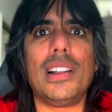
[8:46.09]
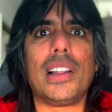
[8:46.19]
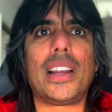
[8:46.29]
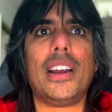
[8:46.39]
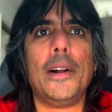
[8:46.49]

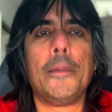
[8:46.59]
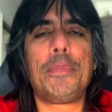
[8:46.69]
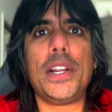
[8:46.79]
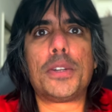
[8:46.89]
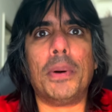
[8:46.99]
Like,
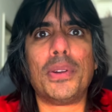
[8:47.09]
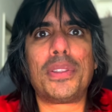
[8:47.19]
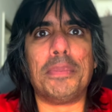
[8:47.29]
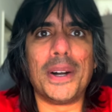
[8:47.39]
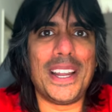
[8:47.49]
it's both a
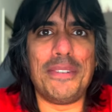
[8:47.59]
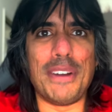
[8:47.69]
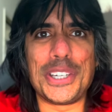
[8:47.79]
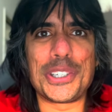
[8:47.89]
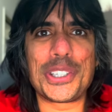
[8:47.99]
book
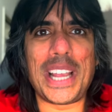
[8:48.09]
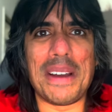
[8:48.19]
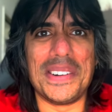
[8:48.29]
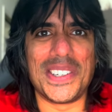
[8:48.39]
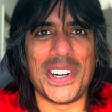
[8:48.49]
adventure
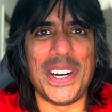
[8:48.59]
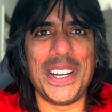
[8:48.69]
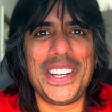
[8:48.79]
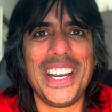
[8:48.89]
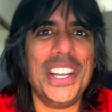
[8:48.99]
scavenger hunt.